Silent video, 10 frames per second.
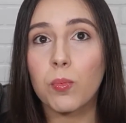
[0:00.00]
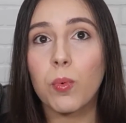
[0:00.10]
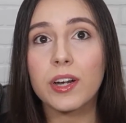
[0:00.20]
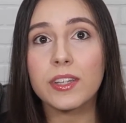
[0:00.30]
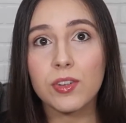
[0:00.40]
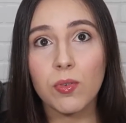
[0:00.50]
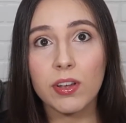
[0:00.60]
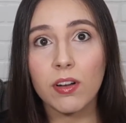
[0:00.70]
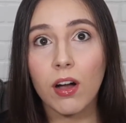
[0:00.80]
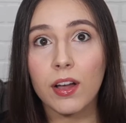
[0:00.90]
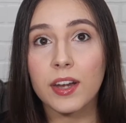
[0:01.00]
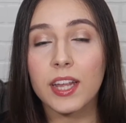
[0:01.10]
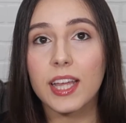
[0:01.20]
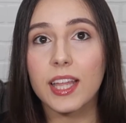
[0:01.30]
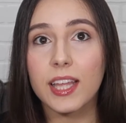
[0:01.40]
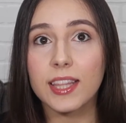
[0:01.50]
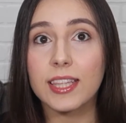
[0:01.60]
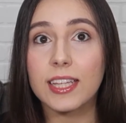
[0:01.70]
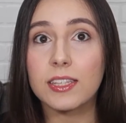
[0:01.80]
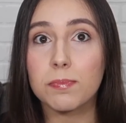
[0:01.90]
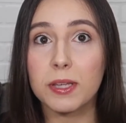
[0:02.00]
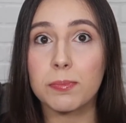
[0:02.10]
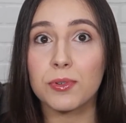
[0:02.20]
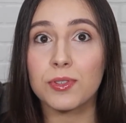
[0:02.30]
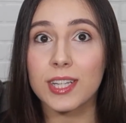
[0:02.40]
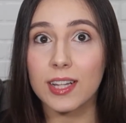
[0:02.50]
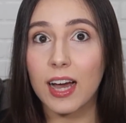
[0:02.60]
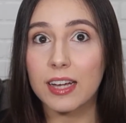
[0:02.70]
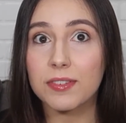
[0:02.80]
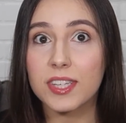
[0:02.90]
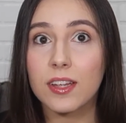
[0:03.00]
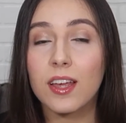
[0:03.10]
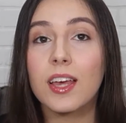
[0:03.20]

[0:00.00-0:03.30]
What is going on in these people's lives?